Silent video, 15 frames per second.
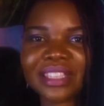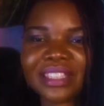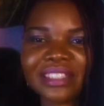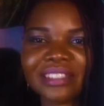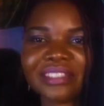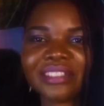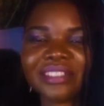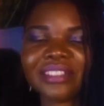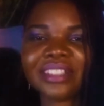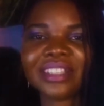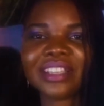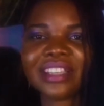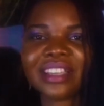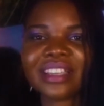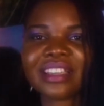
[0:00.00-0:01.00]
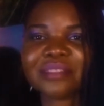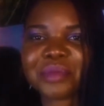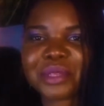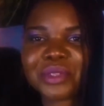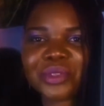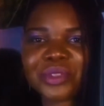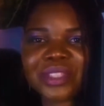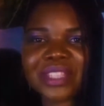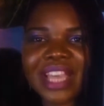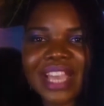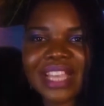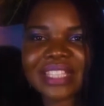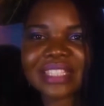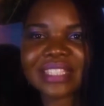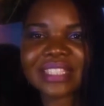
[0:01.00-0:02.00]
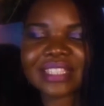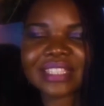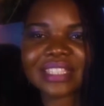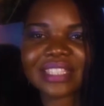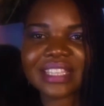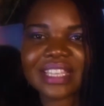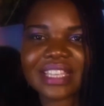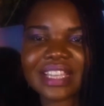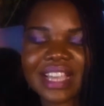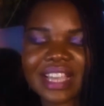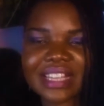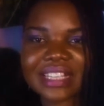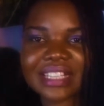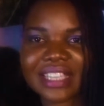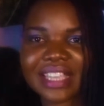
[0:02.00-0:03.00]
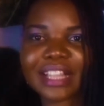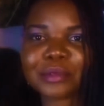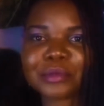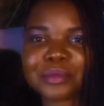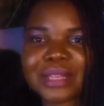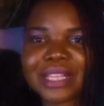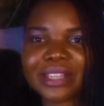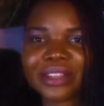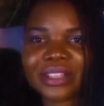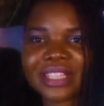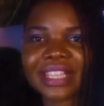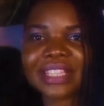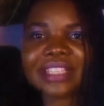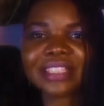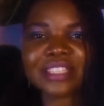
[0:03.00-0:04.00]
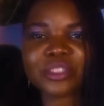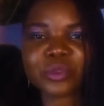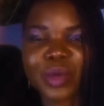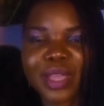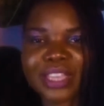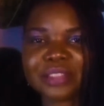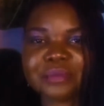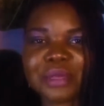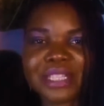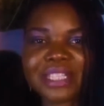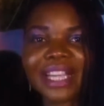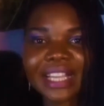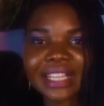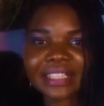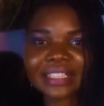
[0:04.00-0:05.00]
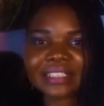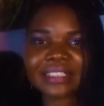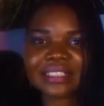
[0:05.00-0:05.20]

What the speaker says: you know, because art really helped me a lot, and this is where it began.